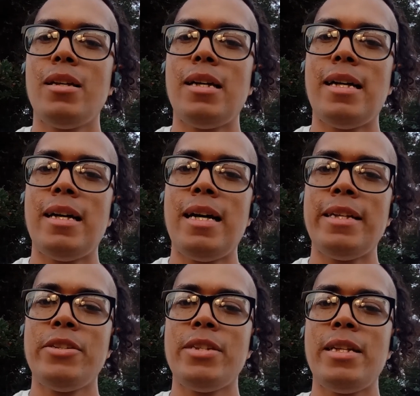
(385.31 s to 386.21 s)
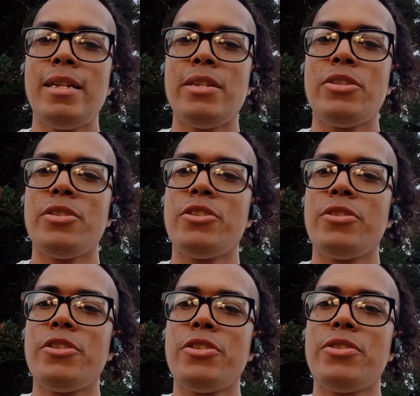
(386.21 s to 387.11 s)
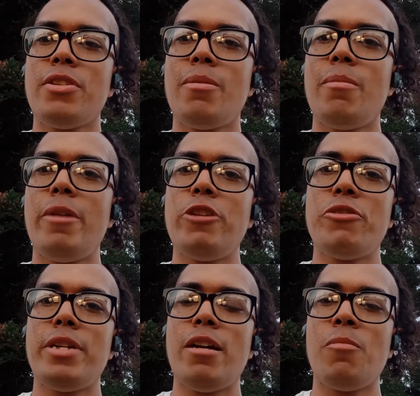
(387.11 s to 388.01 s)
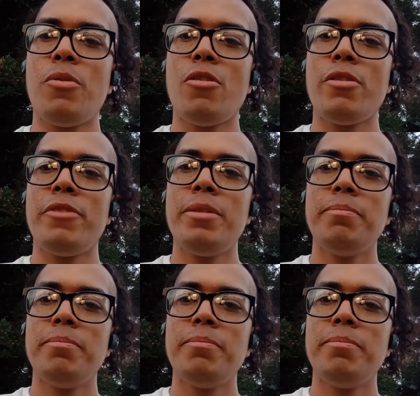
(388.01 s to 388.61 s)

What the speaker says: I'd say that's just a major down part of it.